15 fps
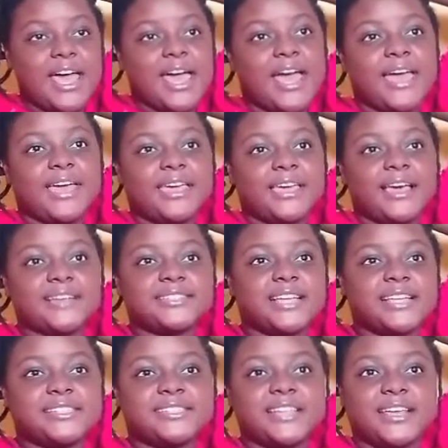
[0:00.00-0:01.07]
As
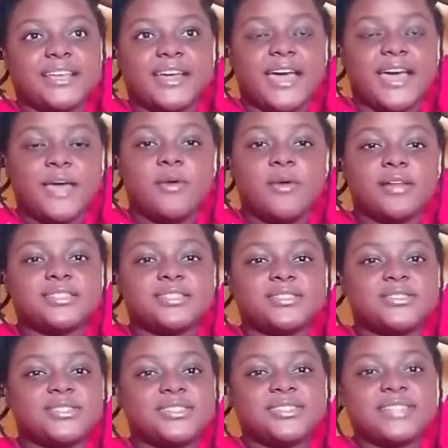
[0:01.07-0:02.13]
I said, I wanted
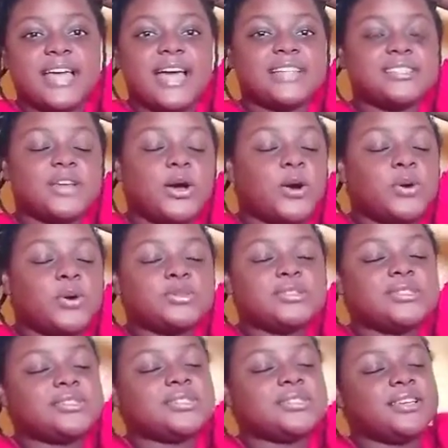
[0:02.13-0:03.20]
to start
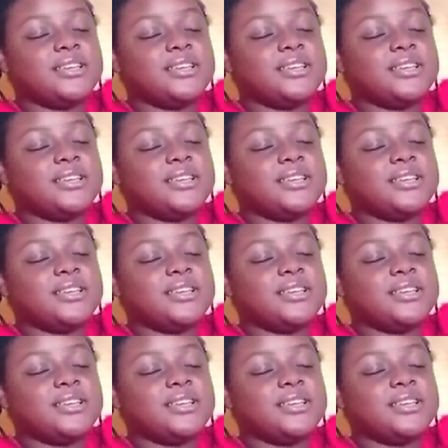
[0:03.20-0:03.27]
out